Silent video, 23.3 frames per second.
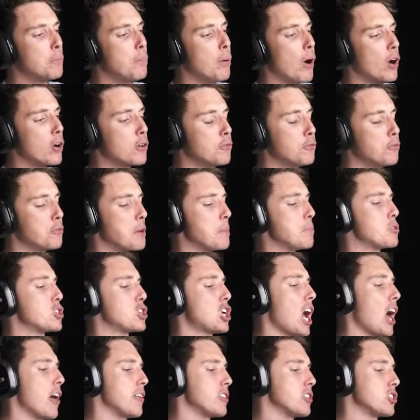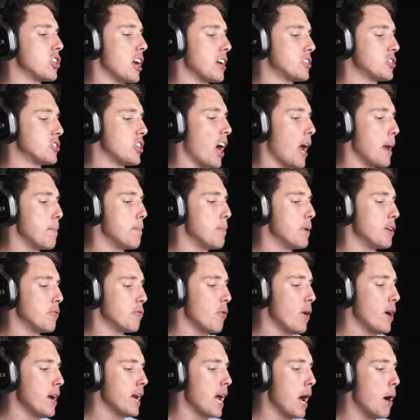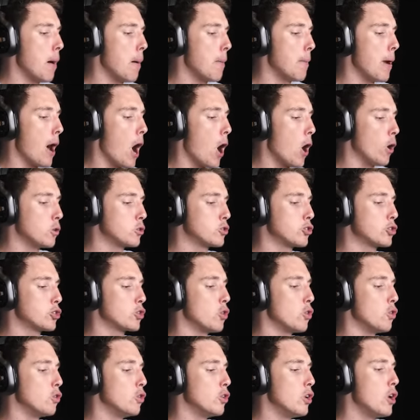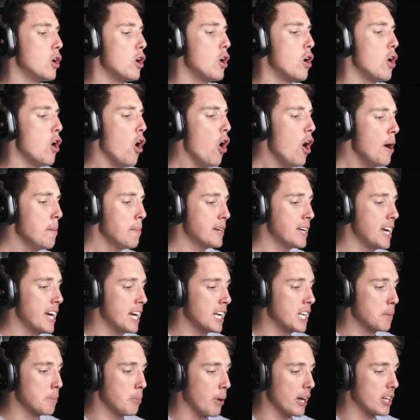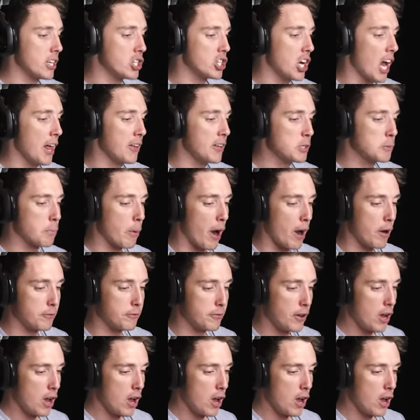bottle flip challenge, they say. But if we're going old school, I'm king of the bloody challenge, bruv.